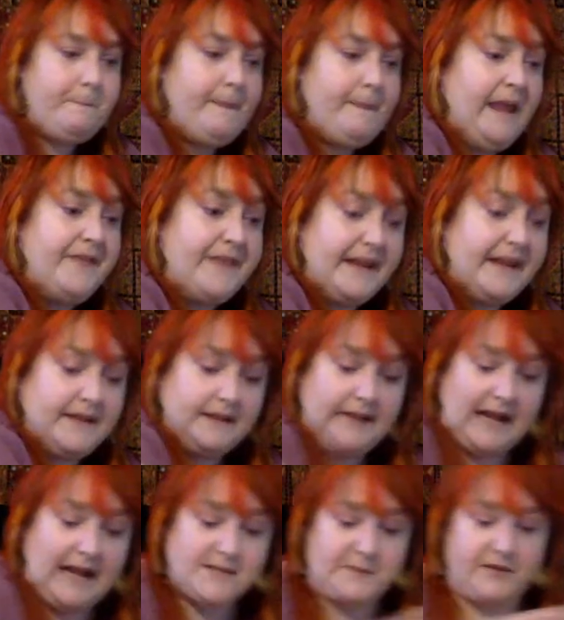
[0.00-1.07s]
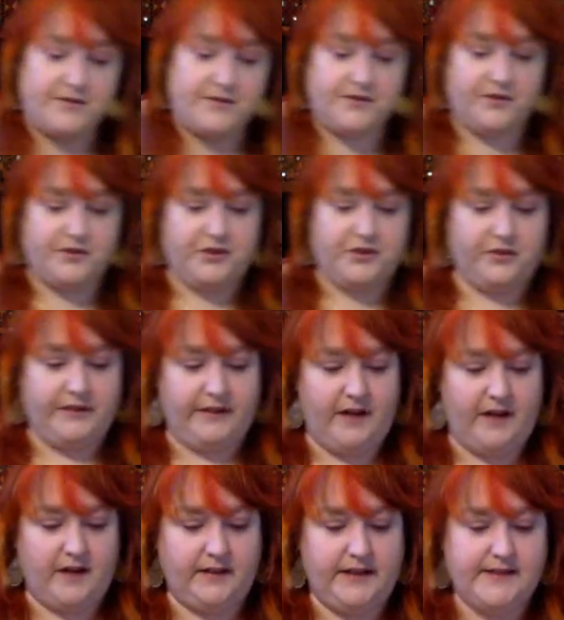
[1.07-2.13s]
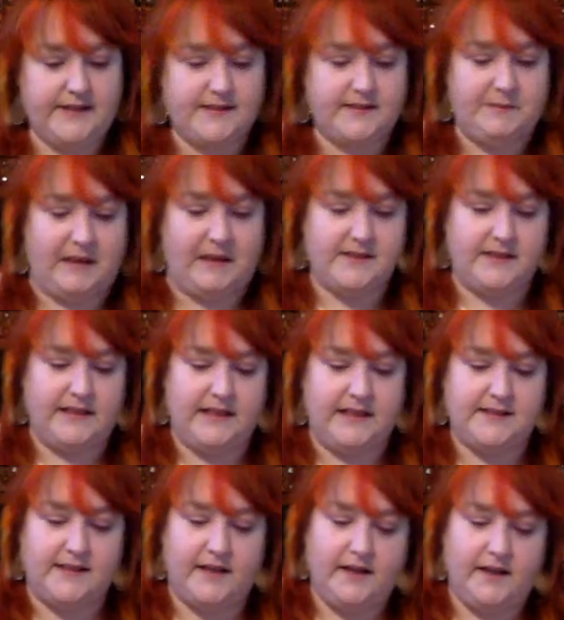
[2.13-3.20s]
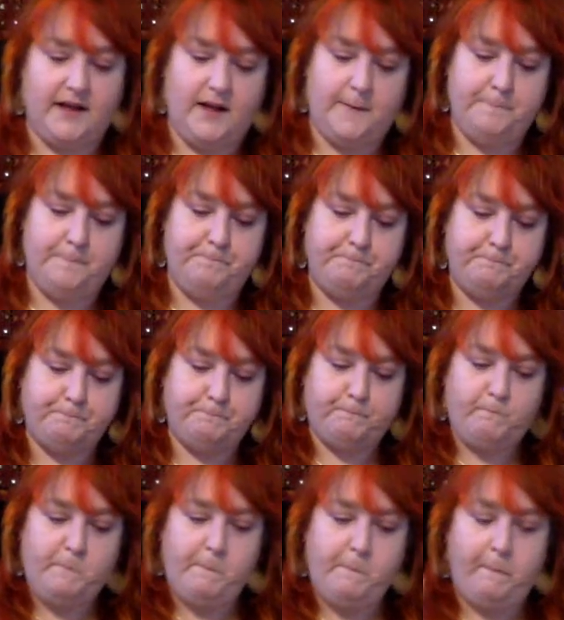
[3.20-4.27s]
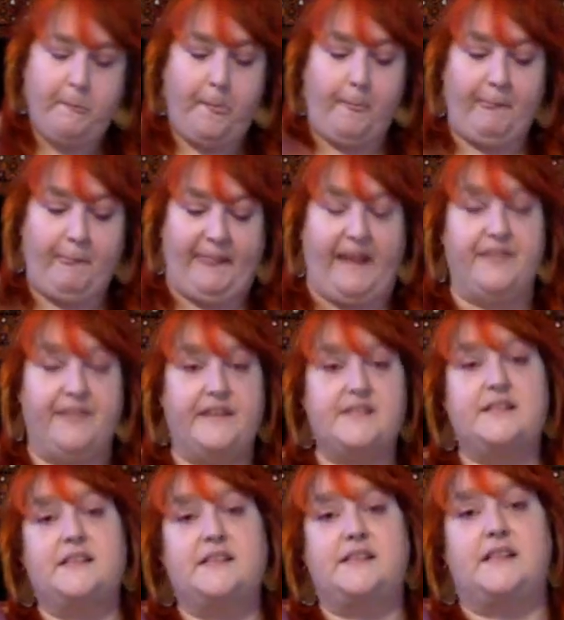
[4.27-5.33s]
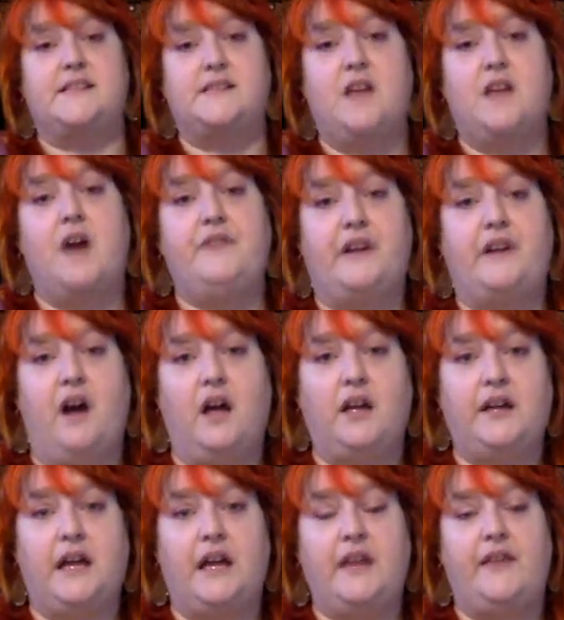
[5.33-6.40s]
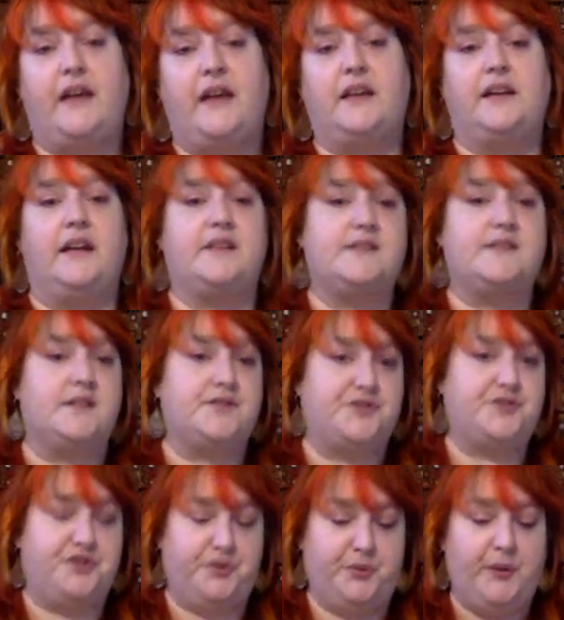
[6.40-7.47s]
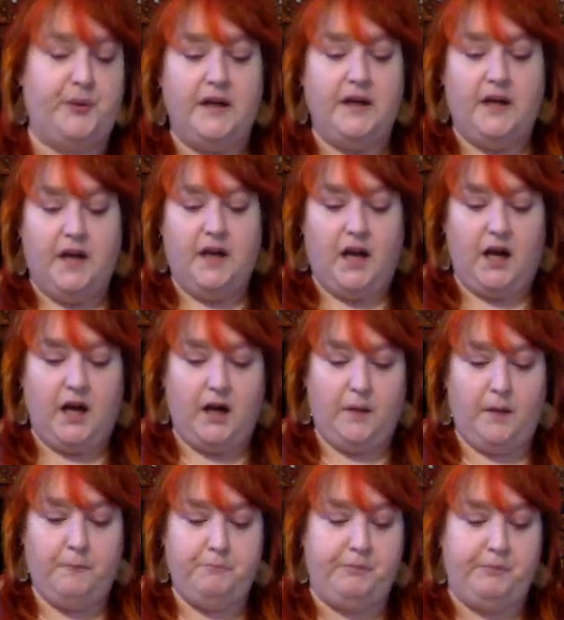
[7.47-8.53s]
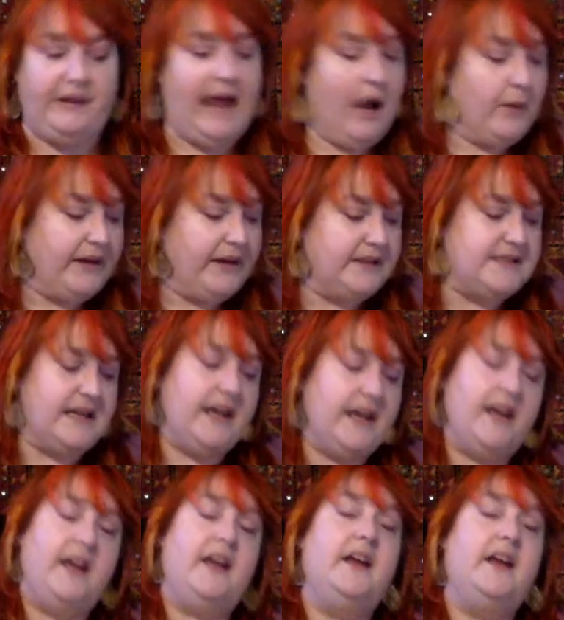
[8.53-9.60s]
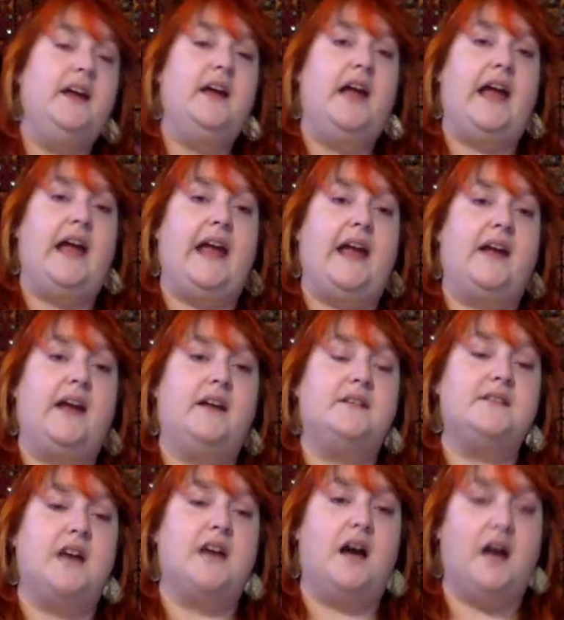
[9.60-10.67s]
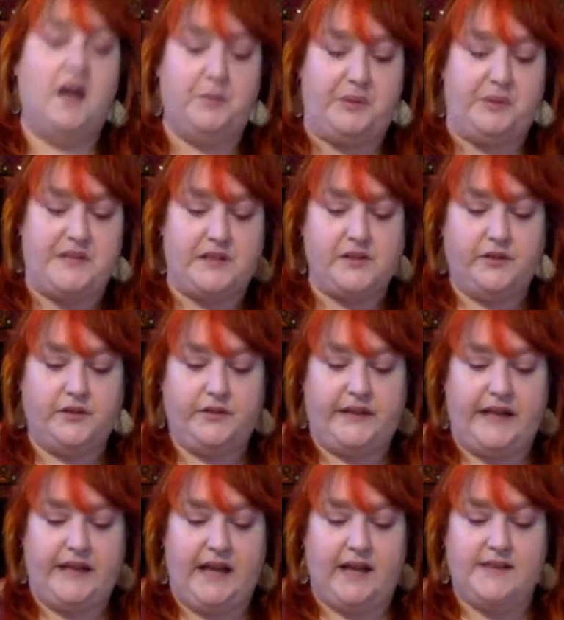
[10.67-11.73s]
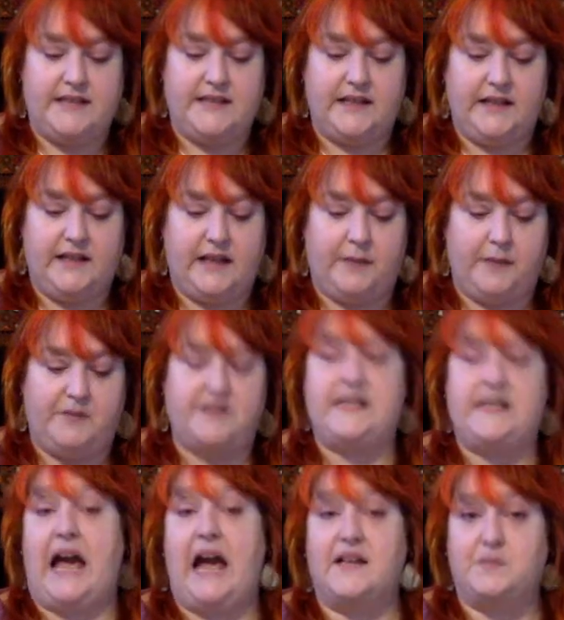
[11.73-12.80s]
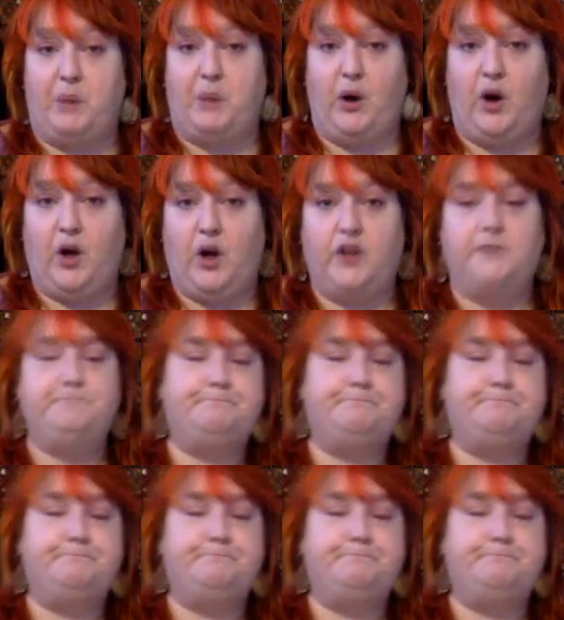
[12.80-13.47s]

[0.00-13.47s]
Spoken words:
And then last but certainly not least is Maslenica. This is a Slavic holiday that connects us to Plowing Day, and particularly a deity named Dazbog.